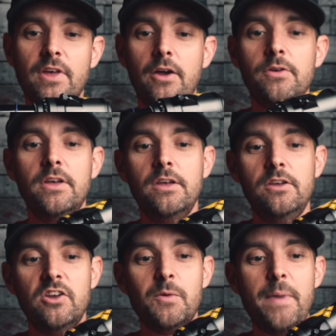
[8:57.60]
So
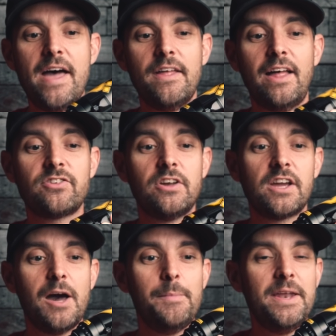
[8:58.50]
you can bet that that's going
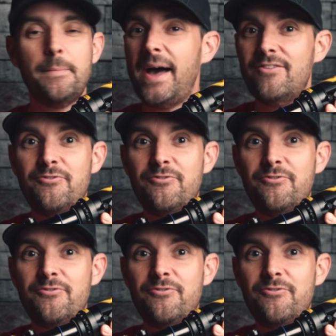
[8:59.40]
to come in at about